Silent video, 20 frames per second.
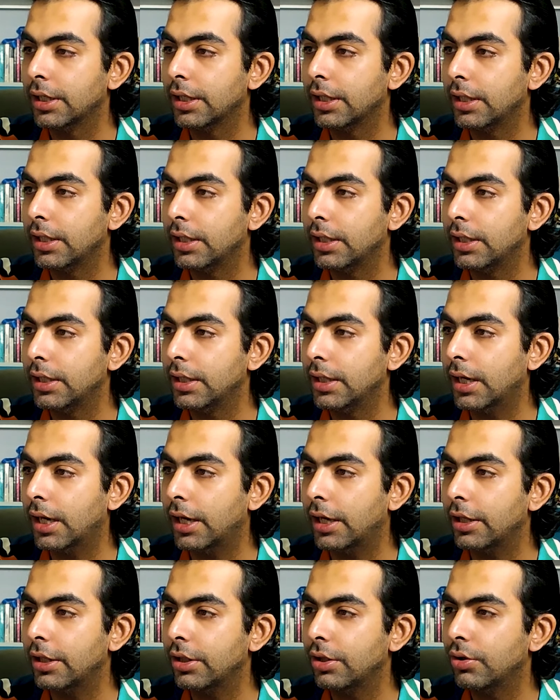
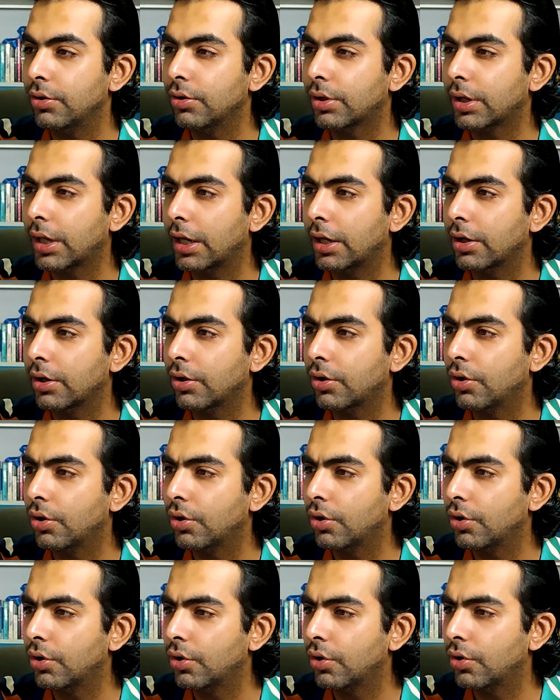Yeah, you can
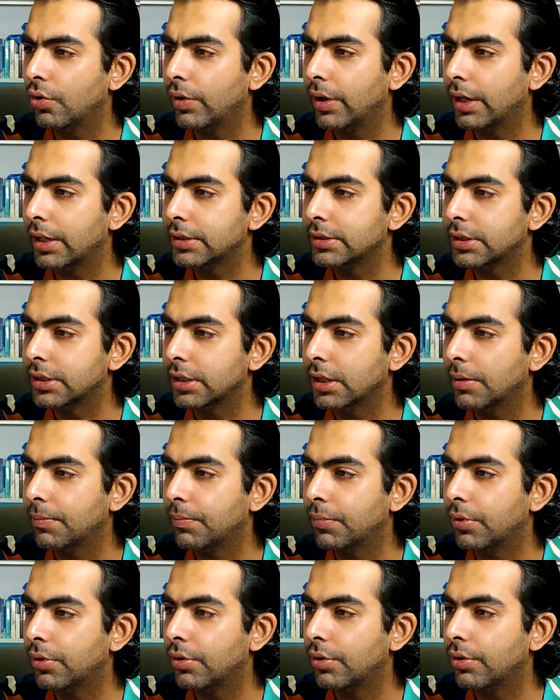go, where is
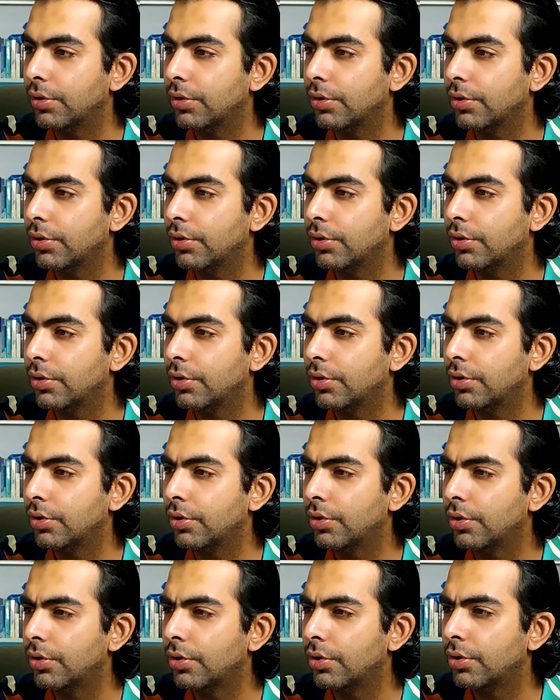Singapore?
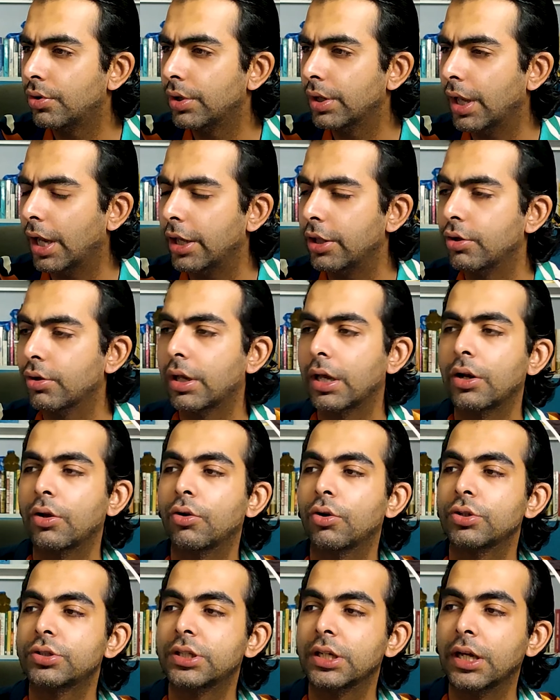Yeah, you can go
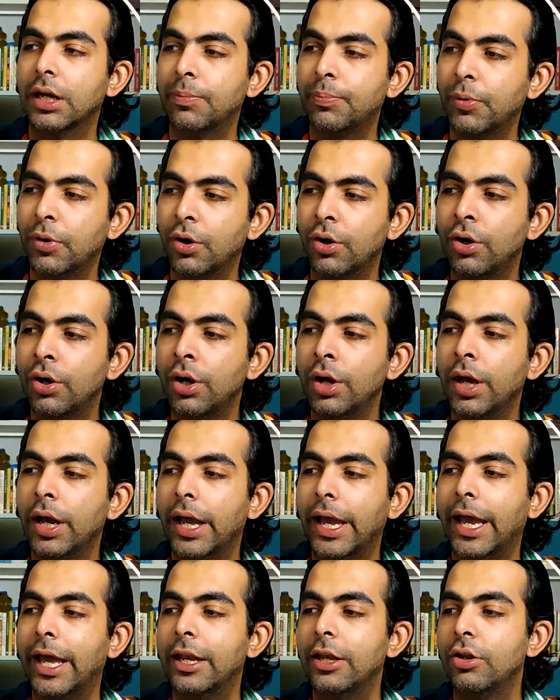to Singapore
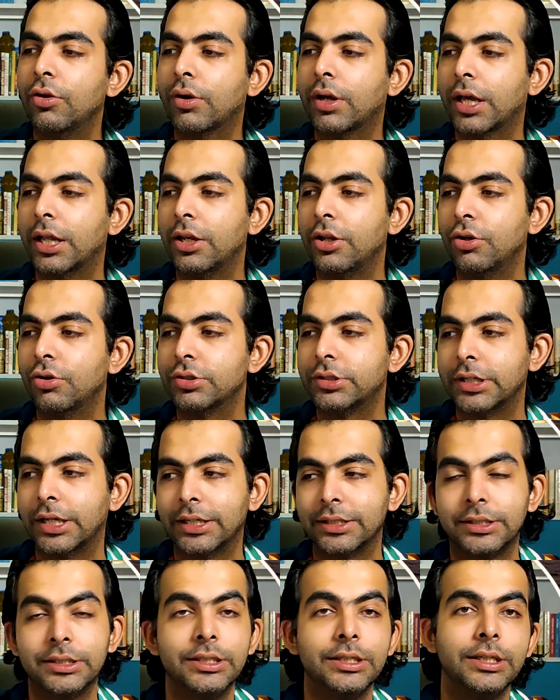and you can use
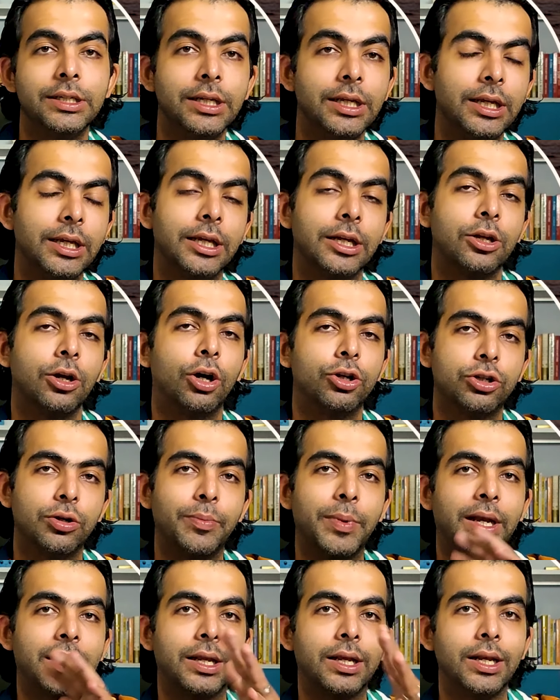SGD. It
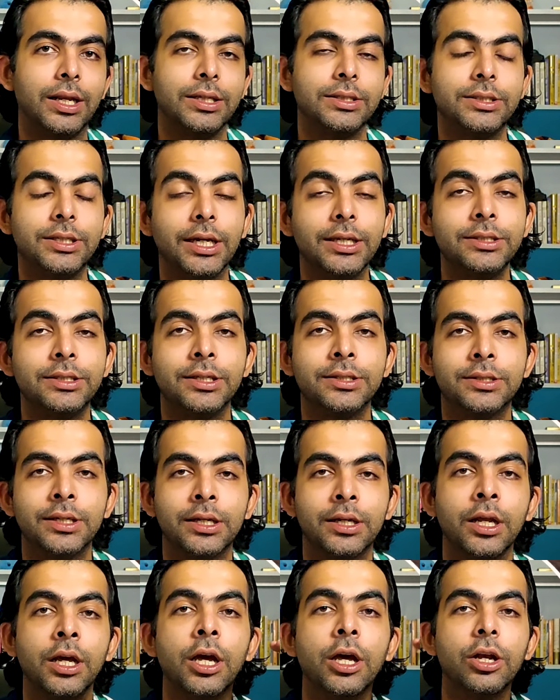automatically changes it
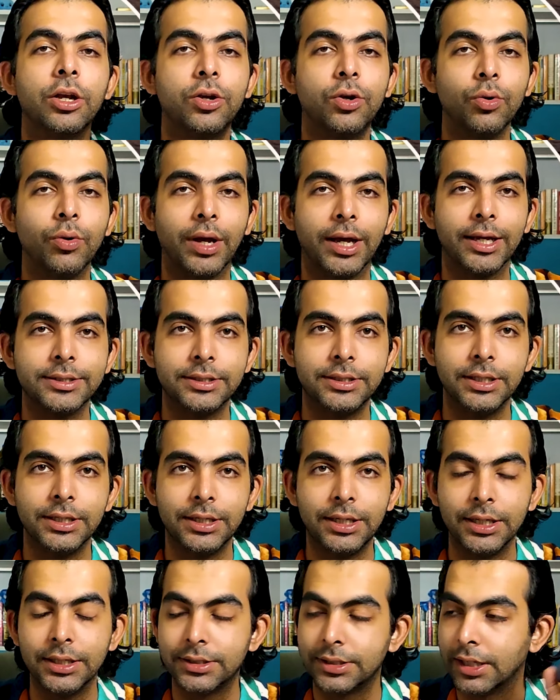to
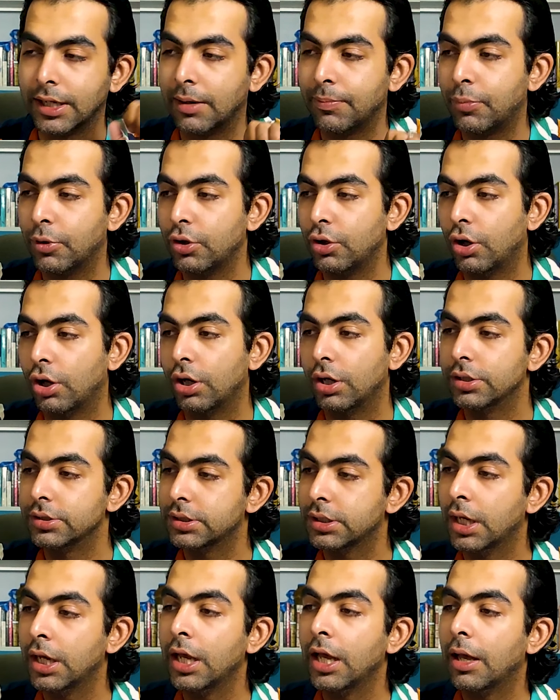SGD, Singapore dollars.